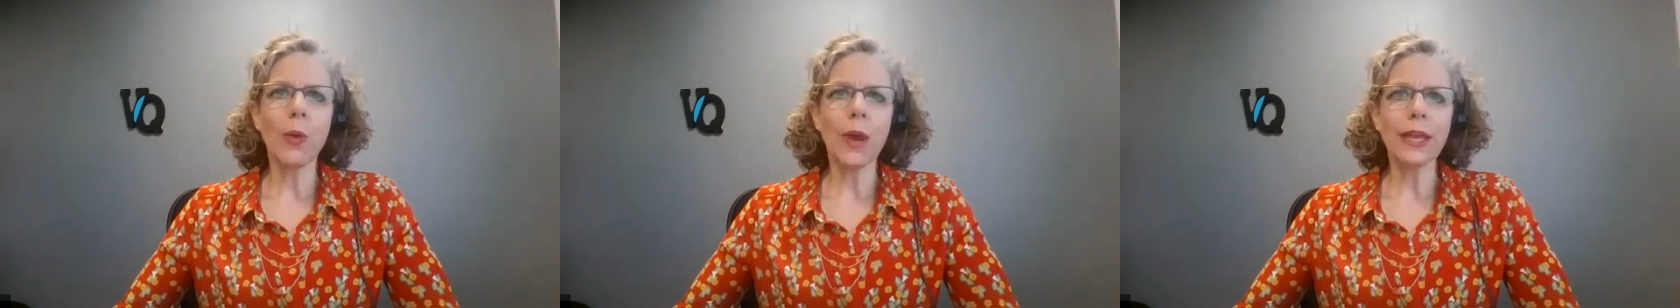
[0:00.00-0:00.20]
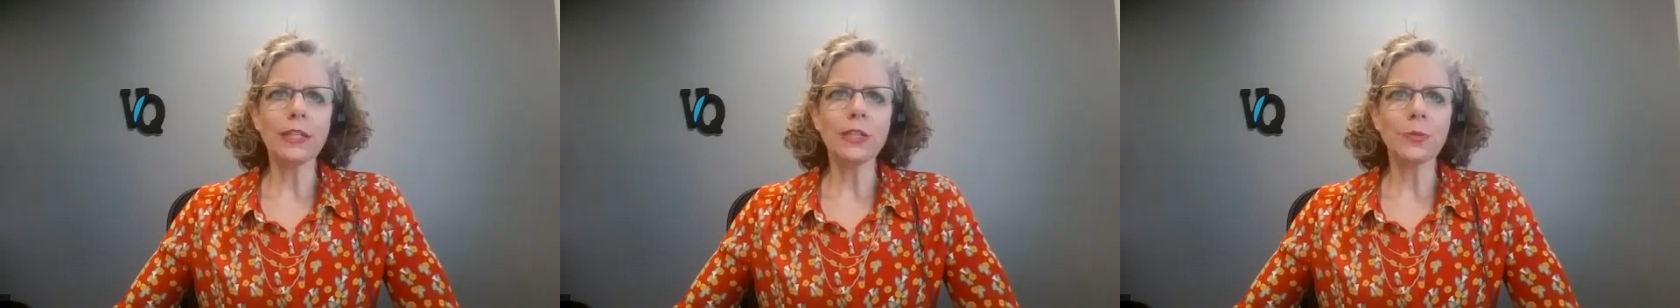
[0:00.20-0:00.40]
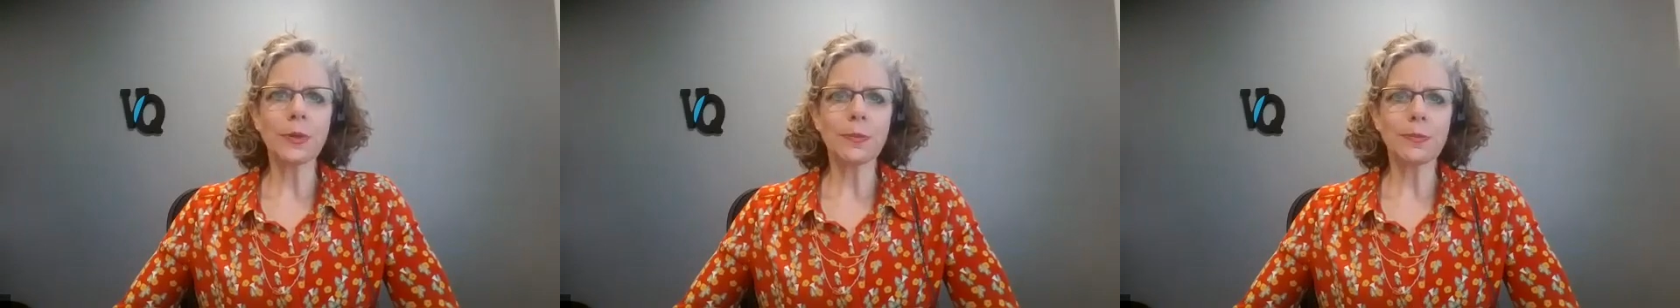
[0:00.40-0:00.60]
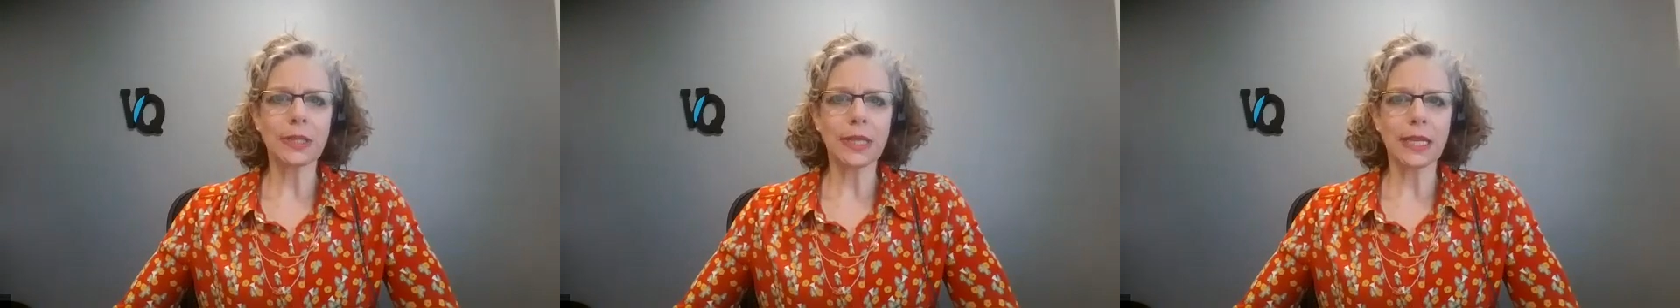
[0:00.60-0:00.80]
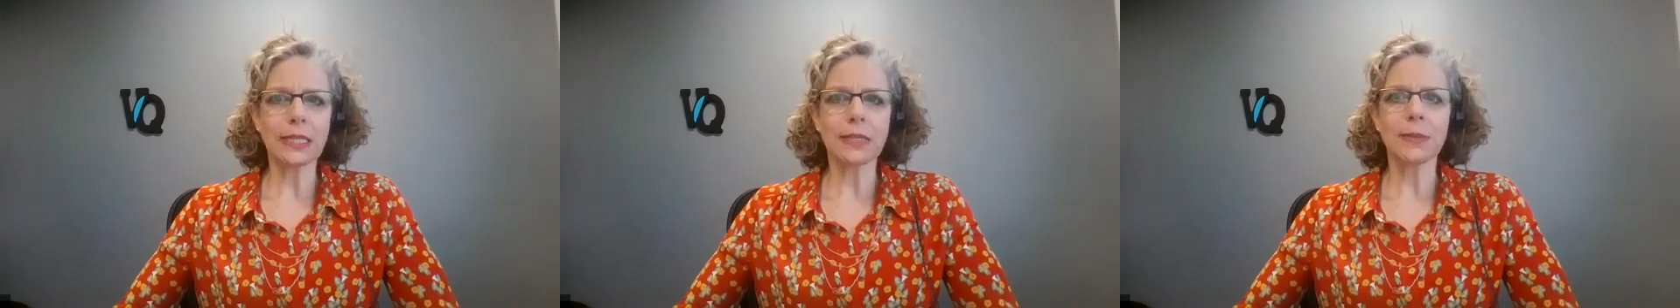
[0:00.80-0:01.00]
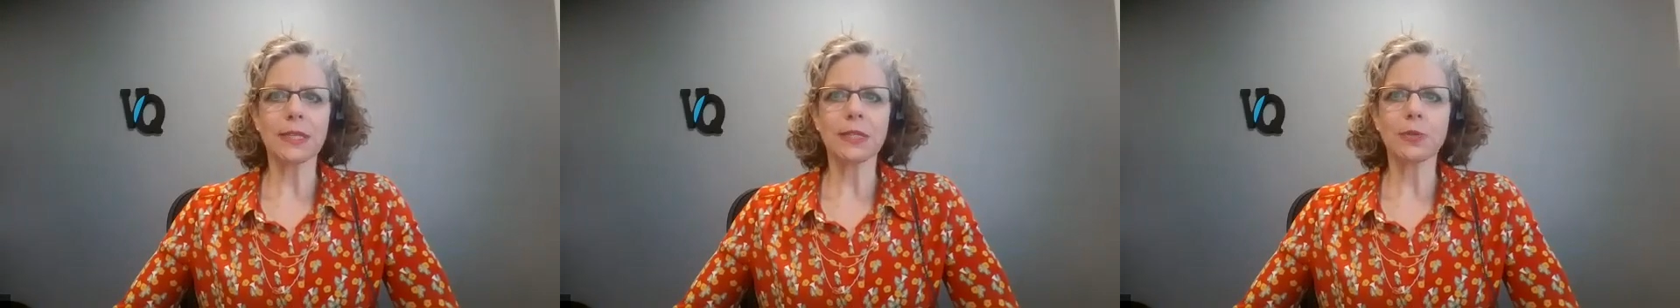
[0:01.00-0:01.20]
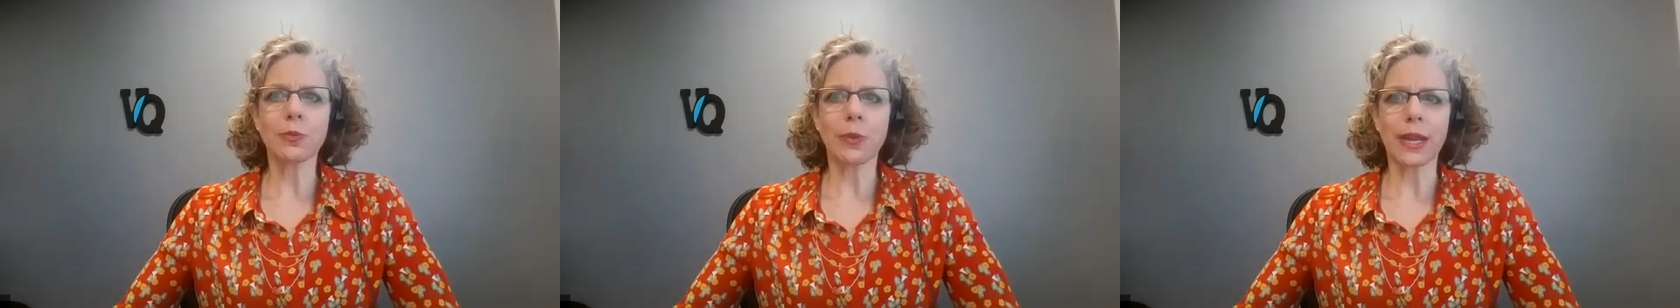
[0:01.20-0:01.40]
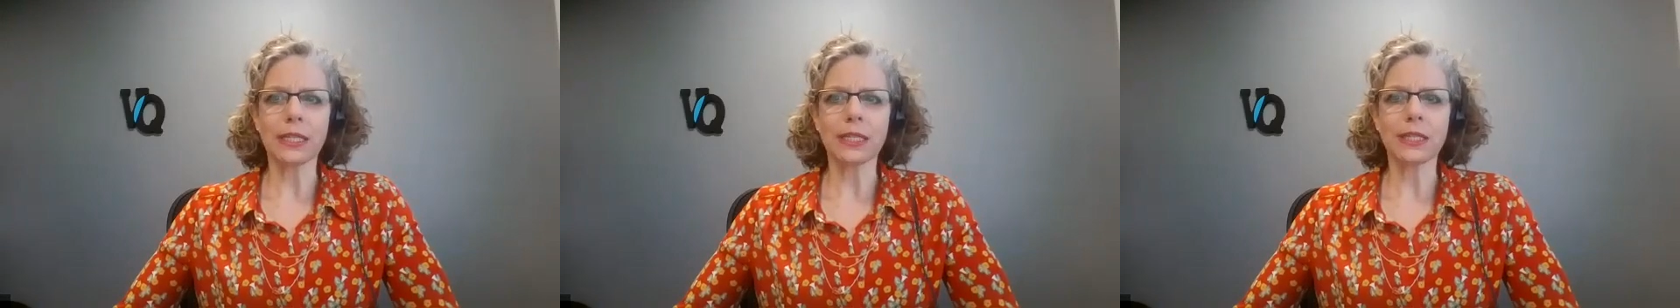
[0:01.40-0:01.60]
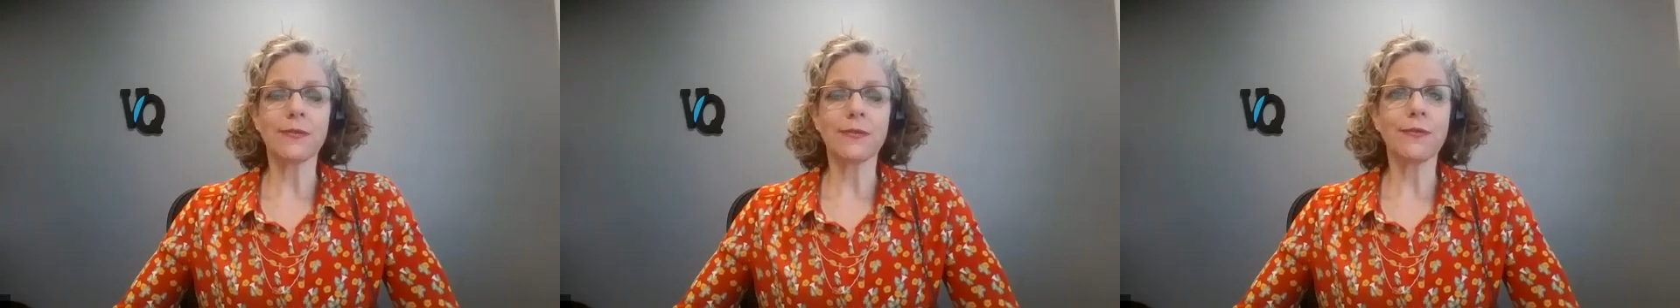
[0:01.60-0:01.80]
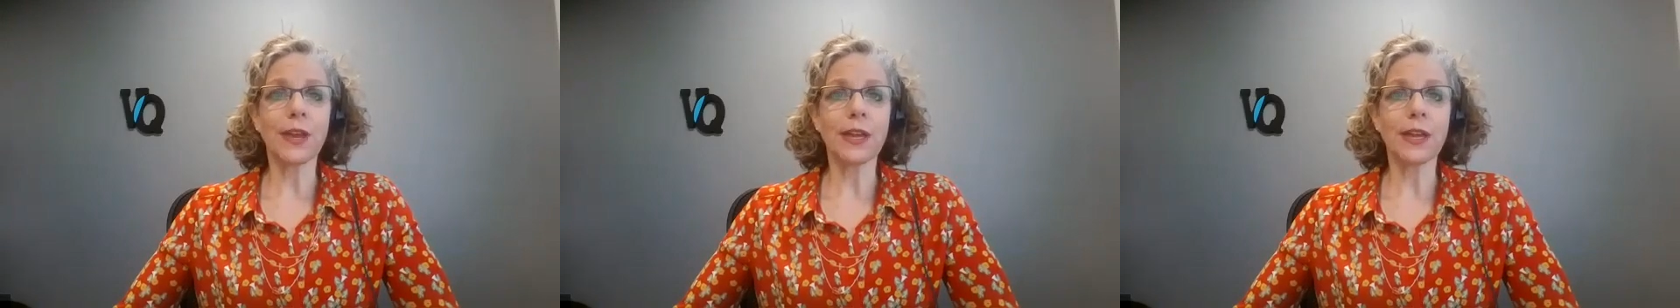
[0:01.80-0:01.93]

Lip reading: wage replacement rates